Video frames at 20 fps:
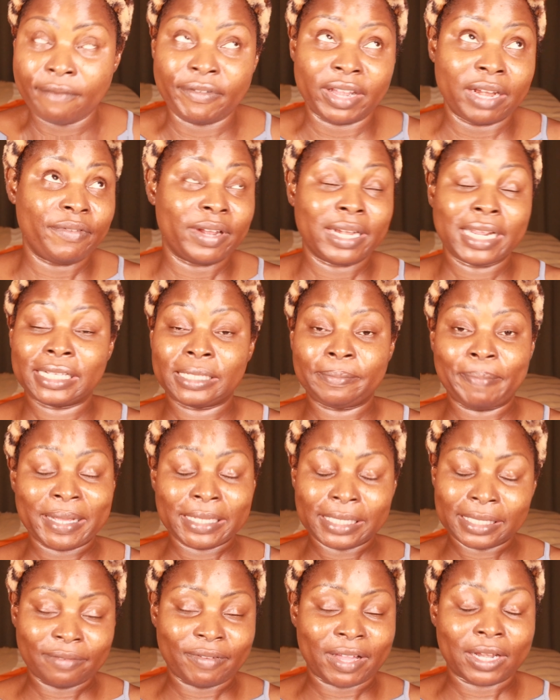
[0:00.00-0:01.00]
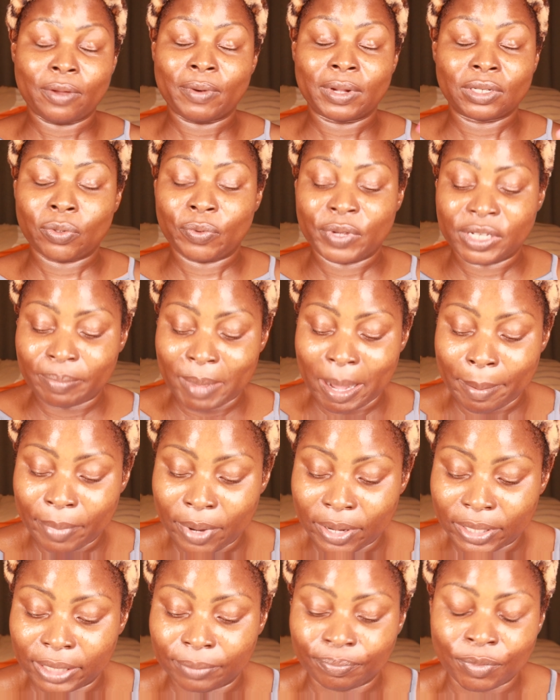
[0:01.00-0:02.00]
Very, very expensive. I don't want to waste my
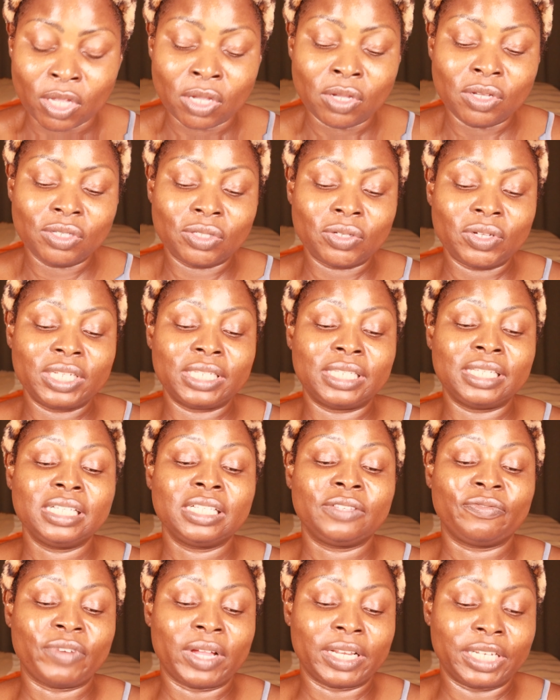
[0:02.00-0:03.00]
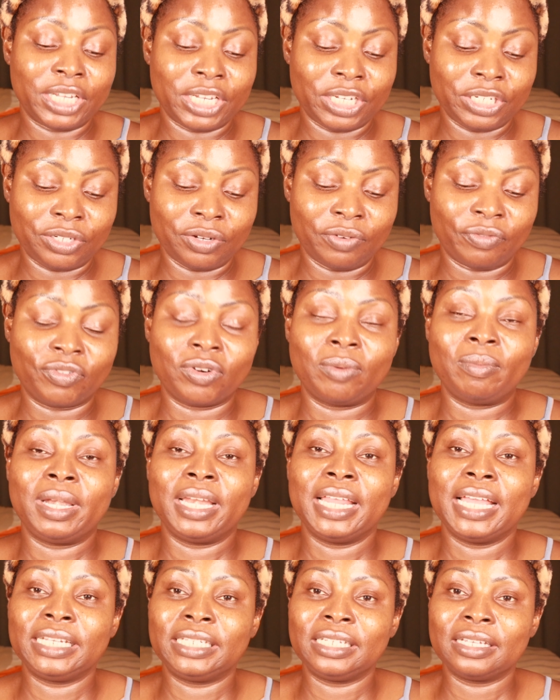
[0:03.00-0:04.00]
money. So this foundation from
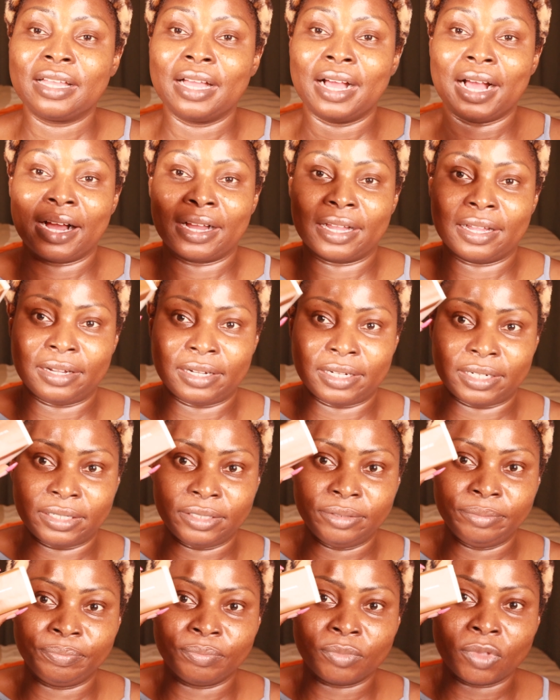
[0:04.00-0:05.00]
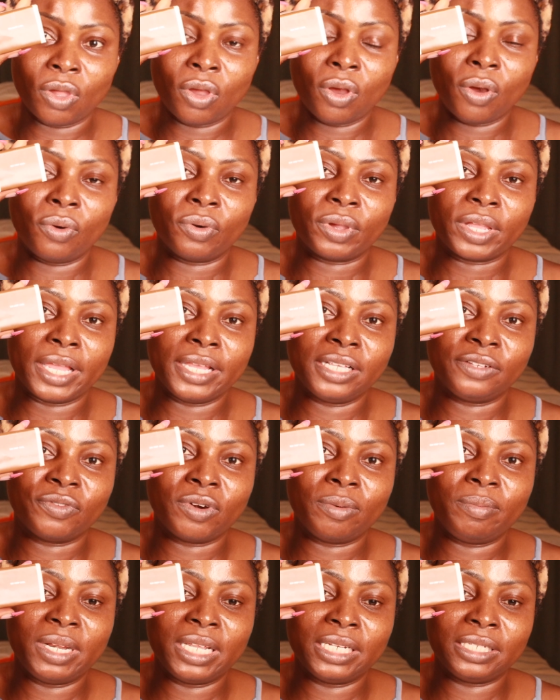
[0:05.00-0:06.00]
Lady Gaga, okay it's
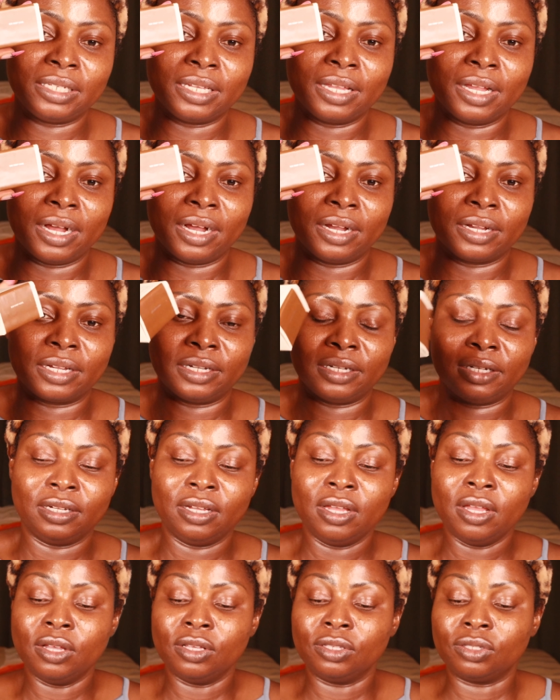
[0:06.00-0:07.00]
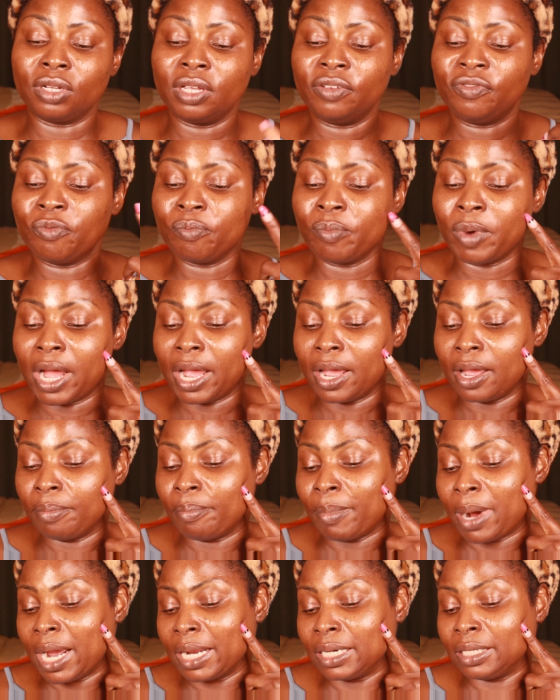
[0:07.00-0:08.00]
from lady gaga so if my
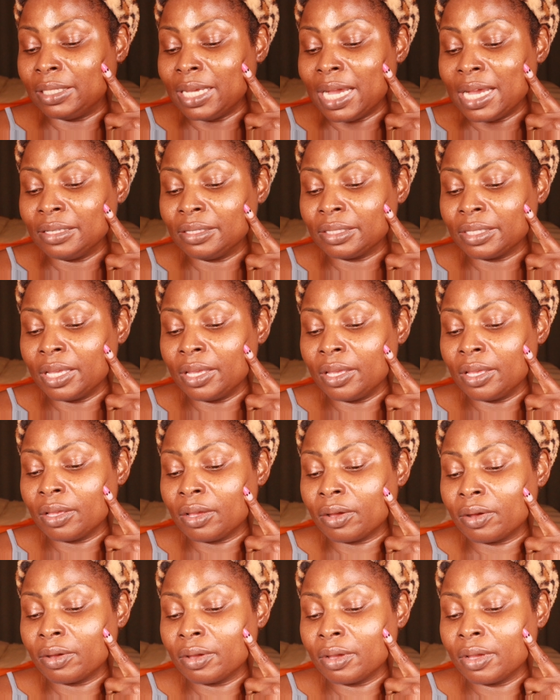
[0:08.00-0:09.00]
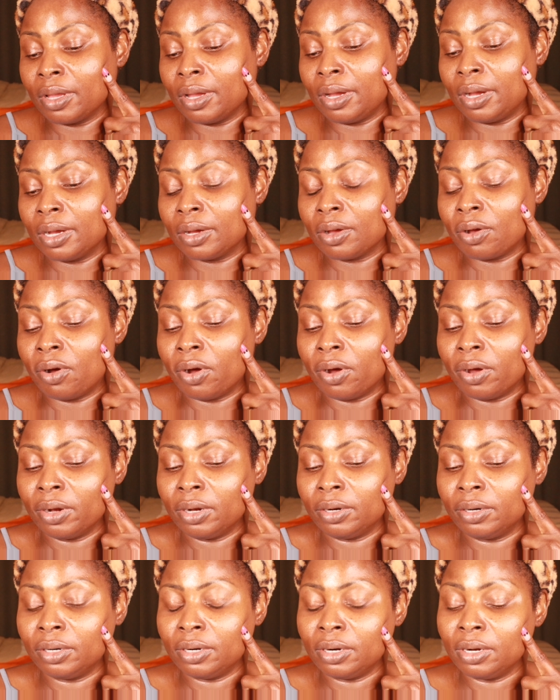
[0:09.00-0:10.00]
my dark skin uh,
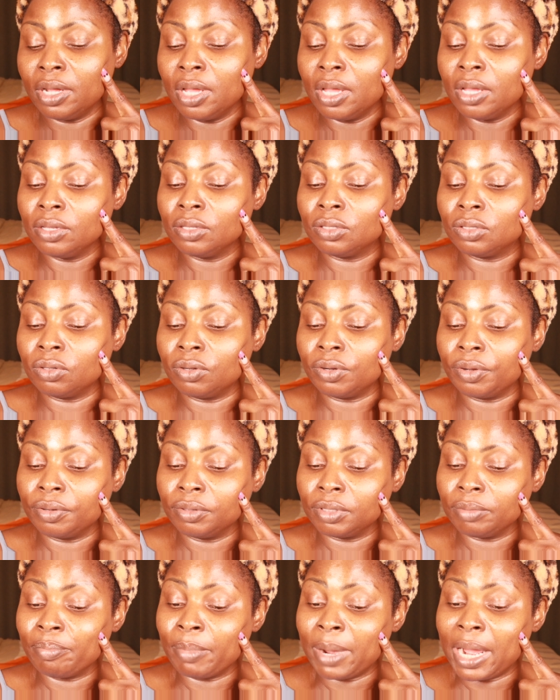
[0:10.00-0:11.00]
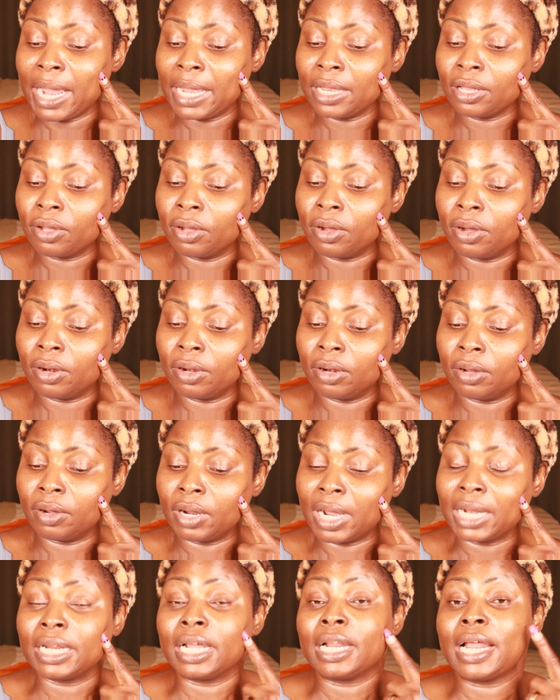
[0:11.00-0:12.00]
color so my
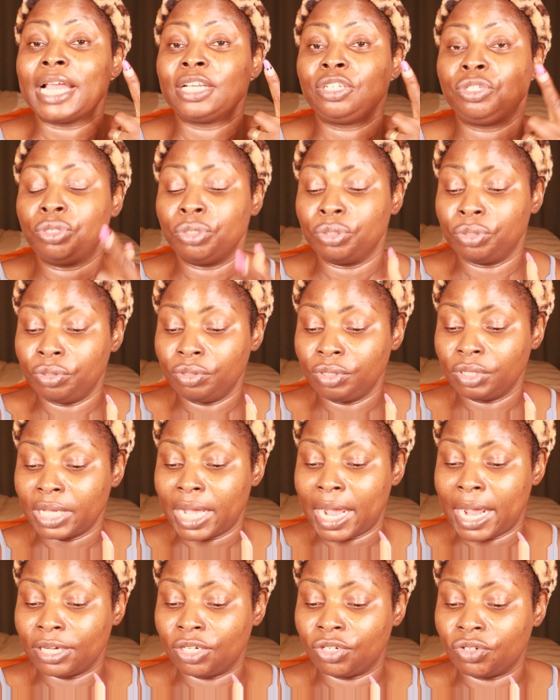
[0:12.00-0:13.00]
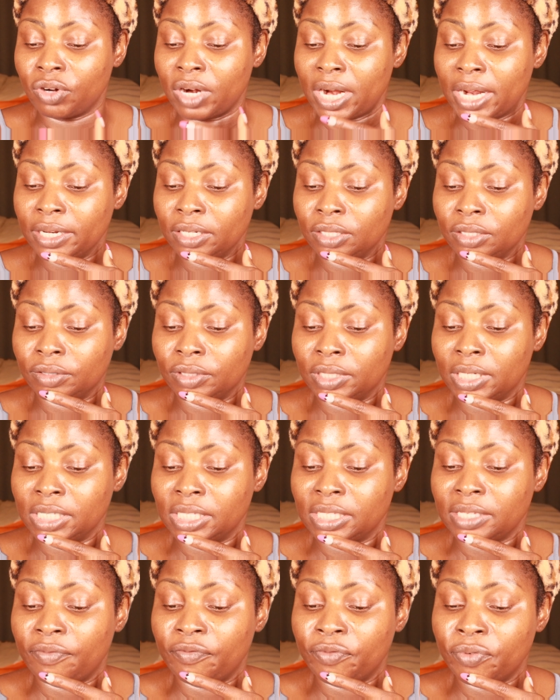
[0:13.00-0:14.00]
color that i chose i try it on a
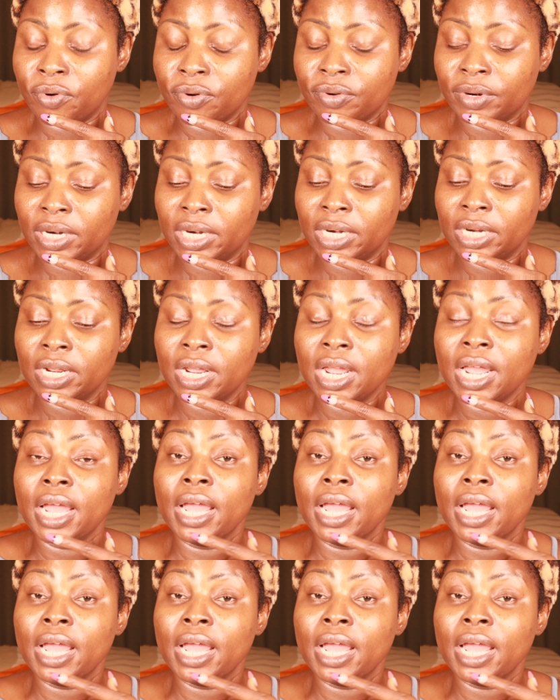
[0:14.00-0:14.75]
sephora